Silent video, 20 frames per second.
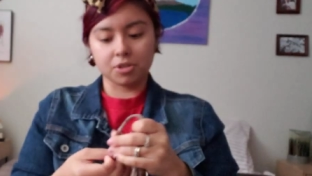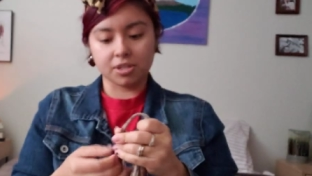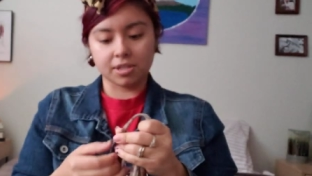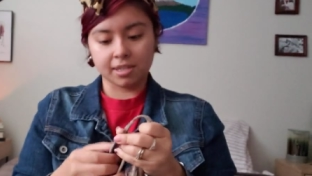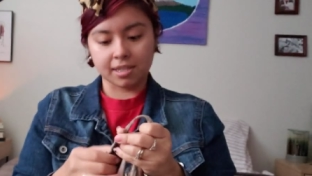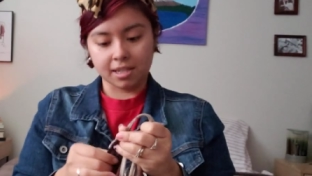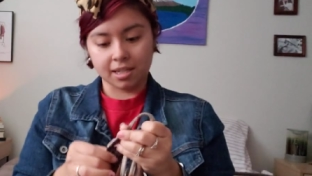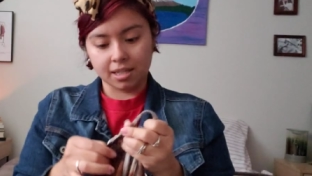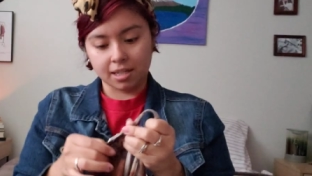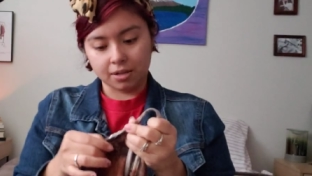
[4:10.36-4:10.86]

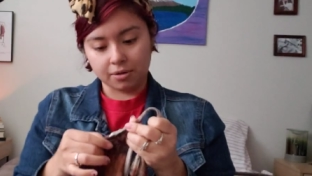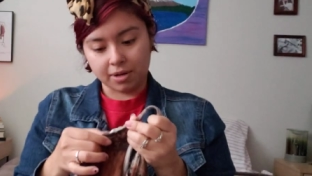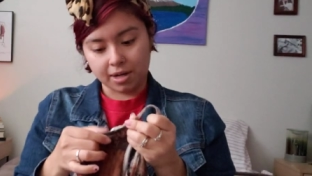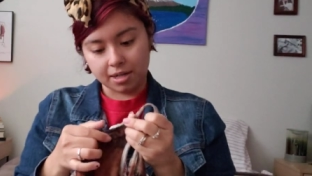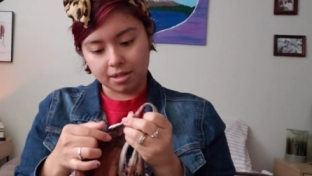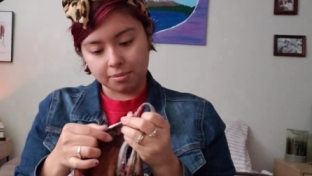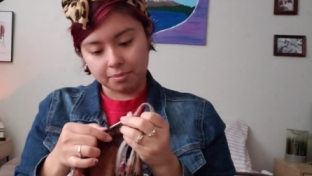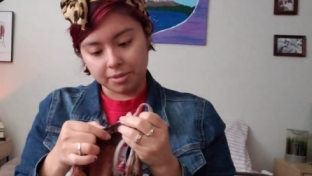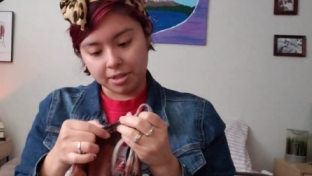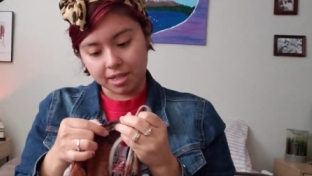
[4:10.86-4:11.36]
just singing
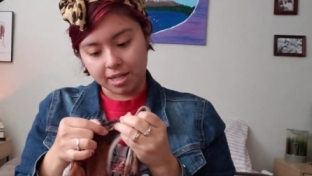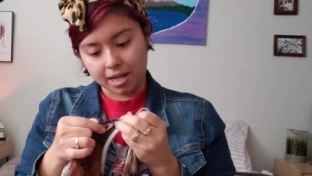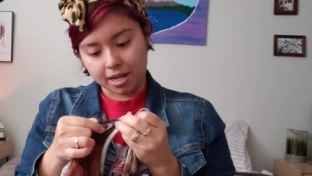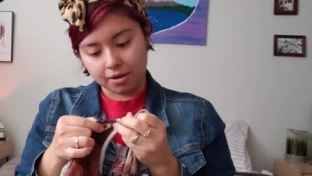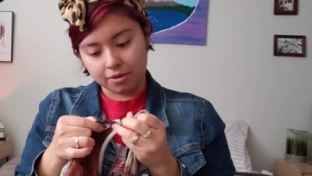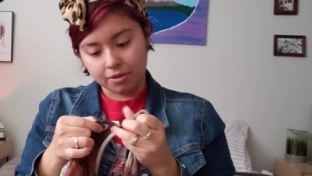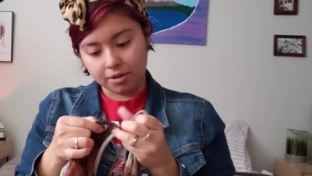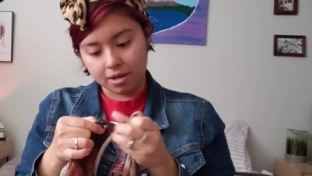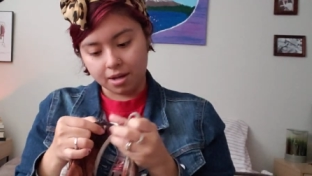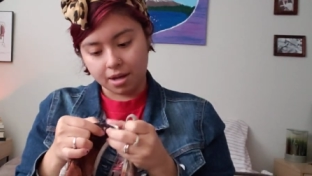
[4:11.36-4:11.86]
randomly
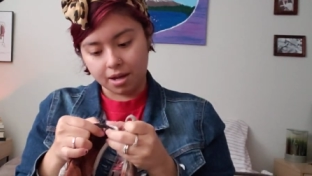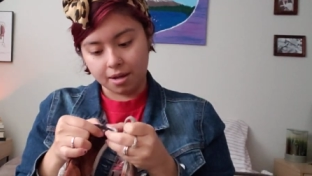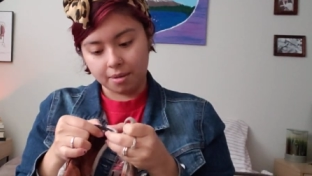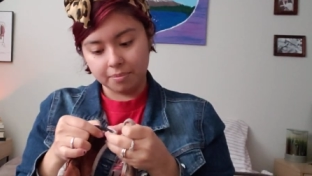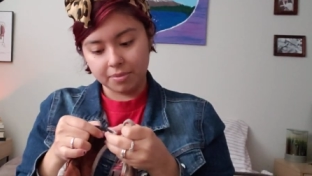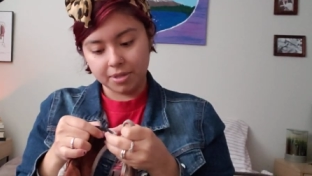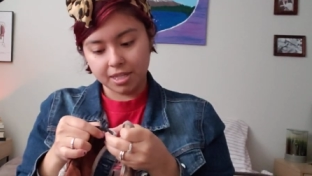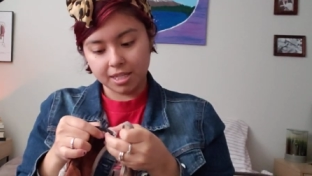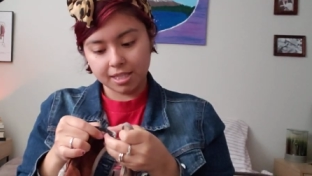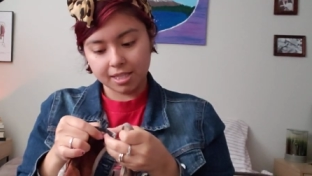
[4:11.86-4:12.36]
now.
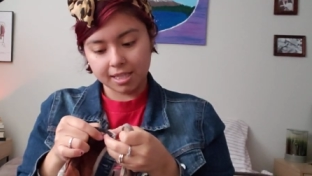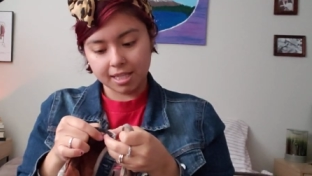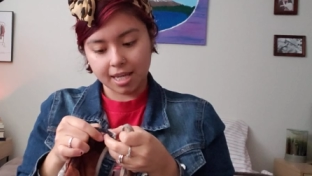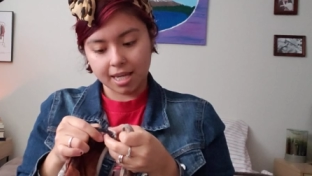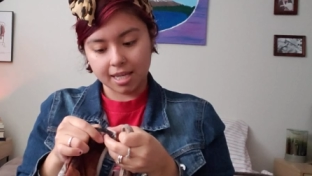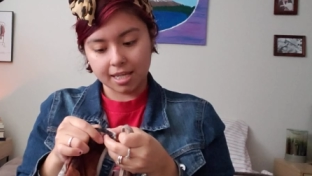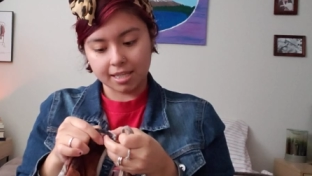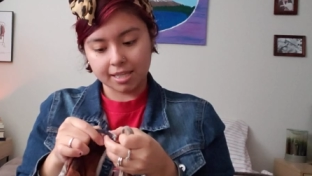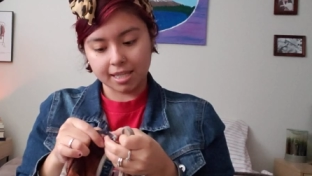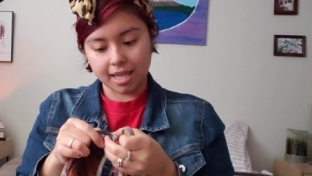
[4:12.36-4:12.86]
Um, this
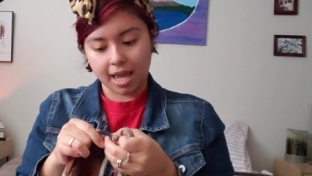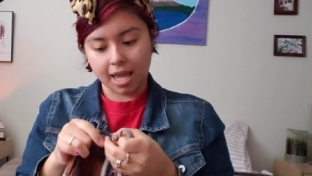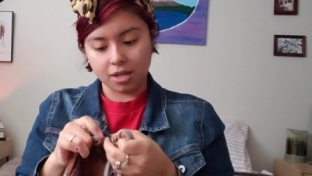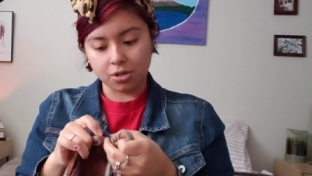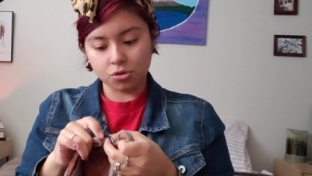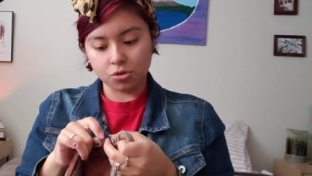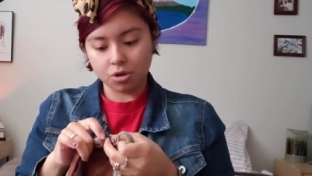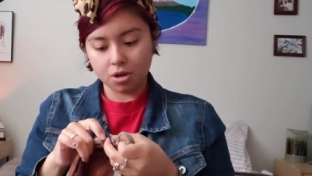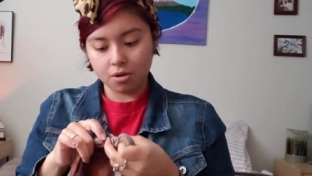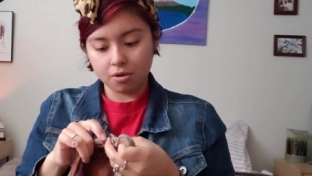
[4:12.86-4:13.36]
is
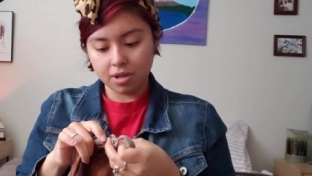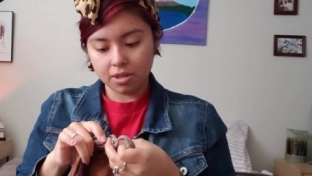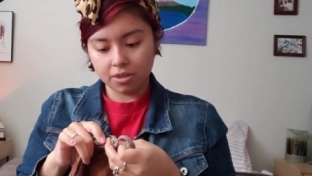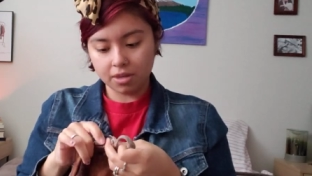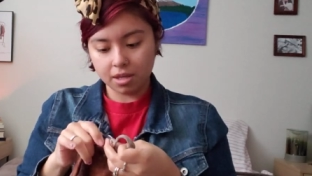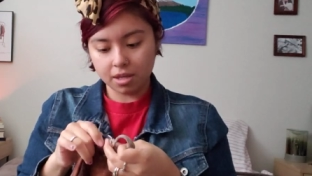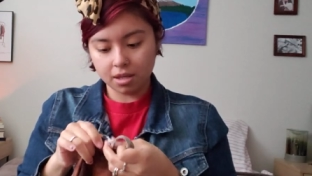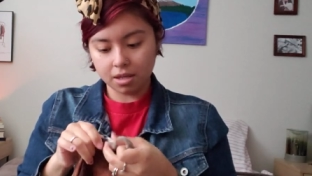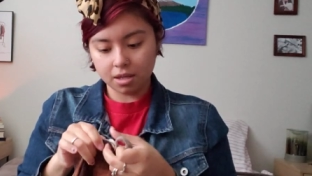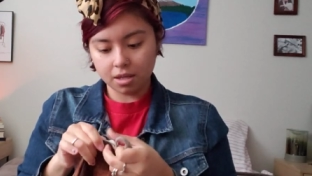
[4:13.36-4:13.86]
intro, I
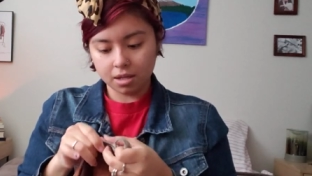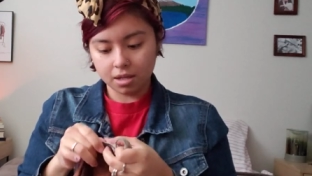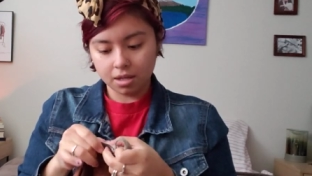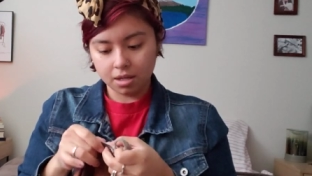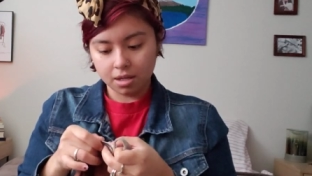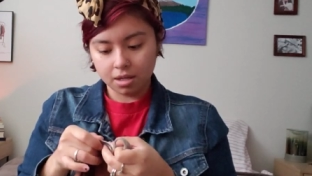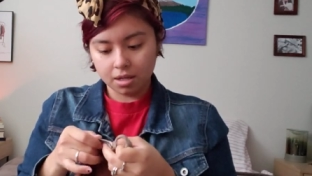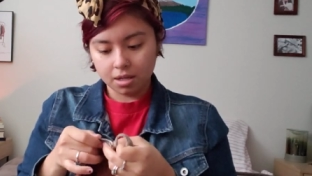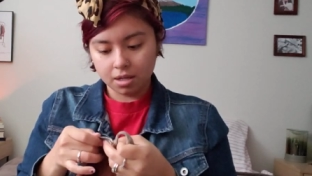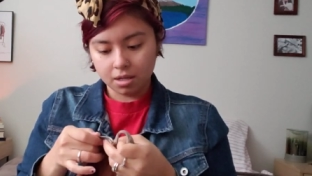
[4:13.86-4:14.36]
think.
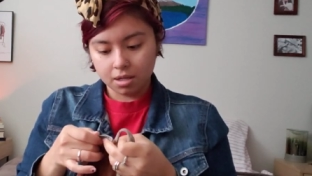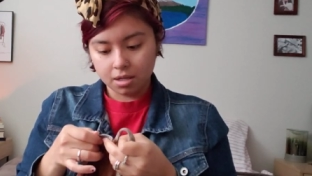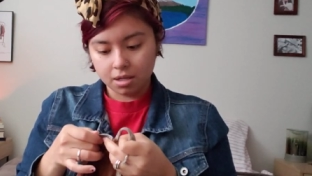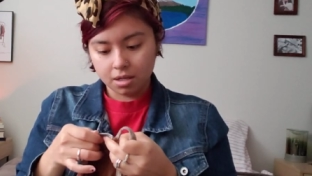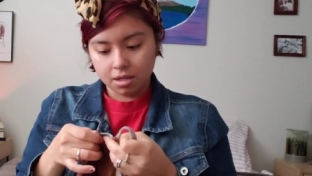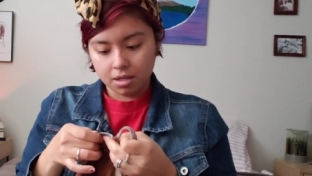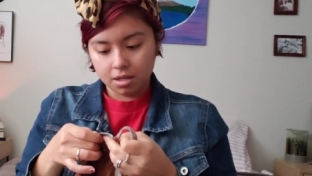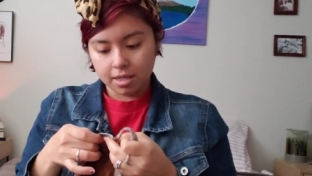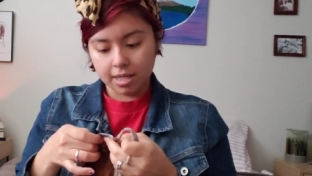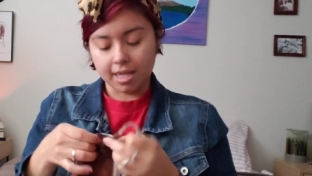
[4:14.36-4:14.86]

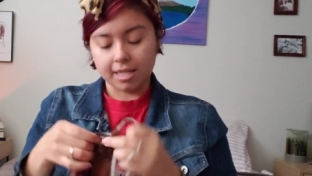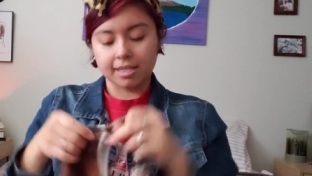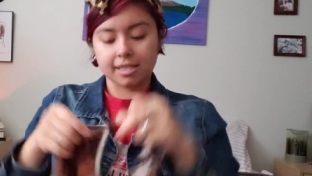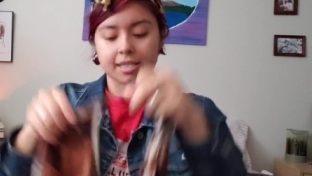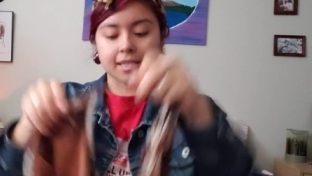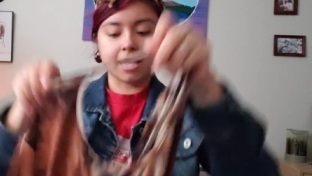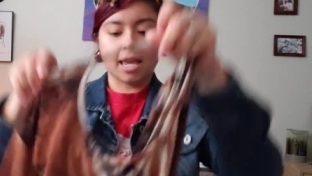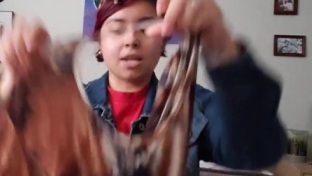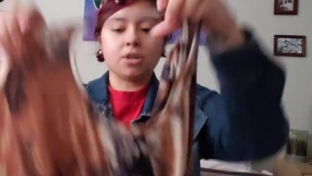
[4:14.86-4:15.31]
Yes, it's